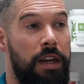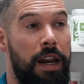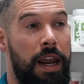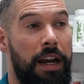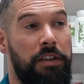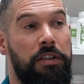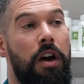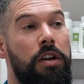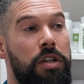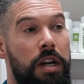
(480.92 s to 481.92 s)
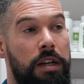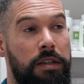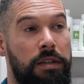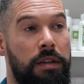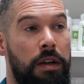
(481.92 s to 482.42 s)
and
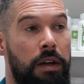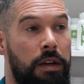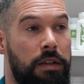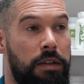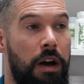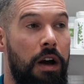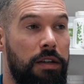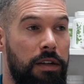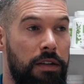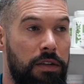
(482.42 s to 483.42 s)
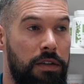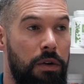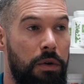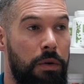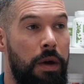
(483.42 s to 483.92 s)
exogenous toxins. So